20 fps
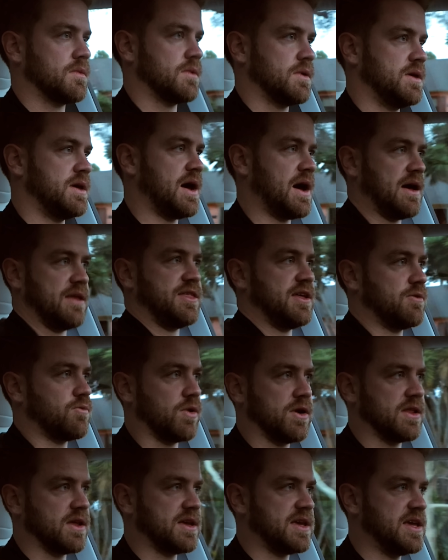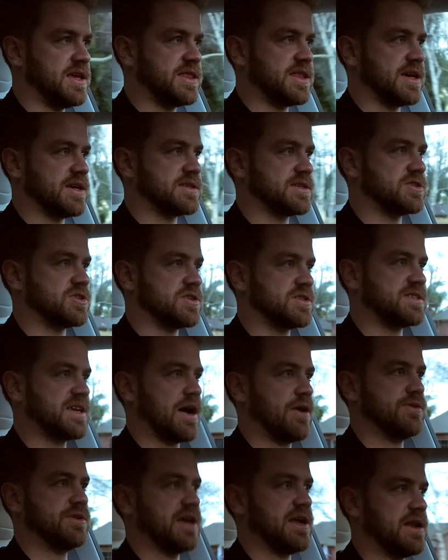Yeah, I think one of the key things is just
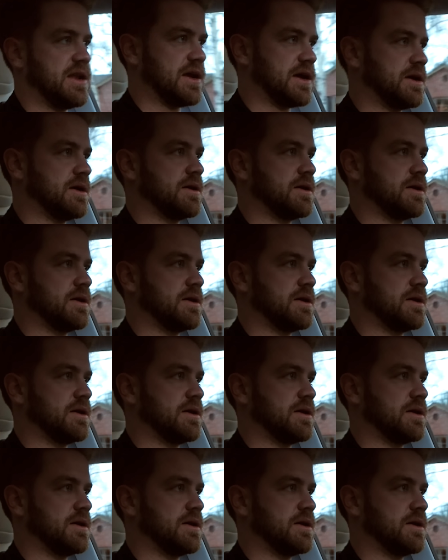sound deadening.